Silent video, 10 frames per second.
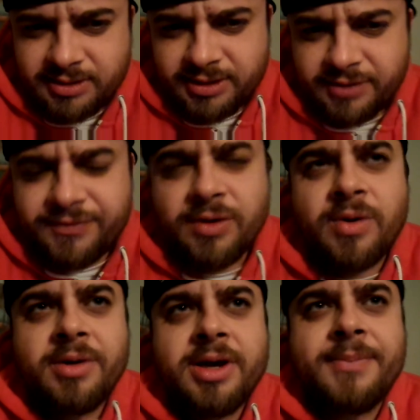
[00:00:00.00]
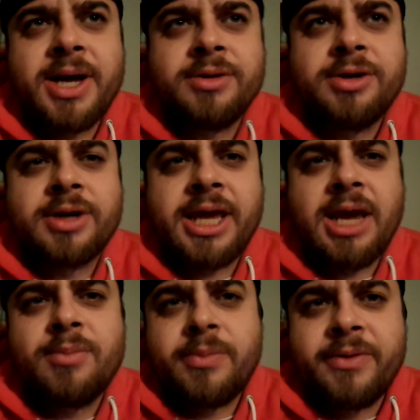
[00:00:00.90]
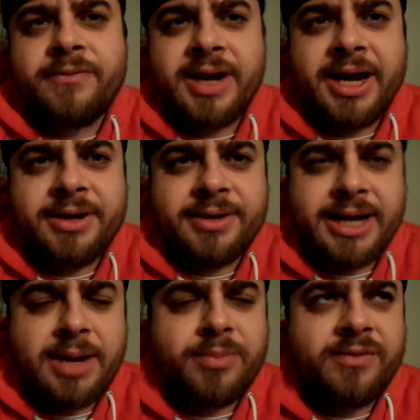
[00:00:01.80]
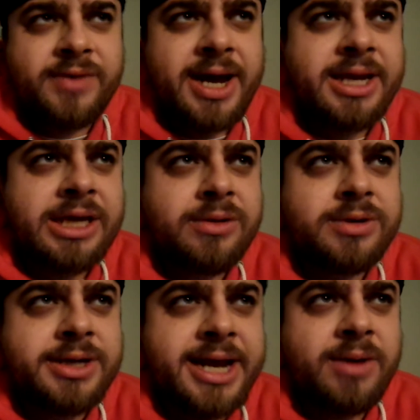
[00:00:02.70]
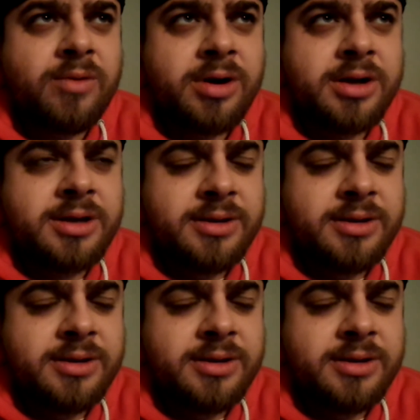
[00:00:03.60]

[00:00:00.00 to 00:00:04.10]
if you're worried about your cable provider not providing you the network,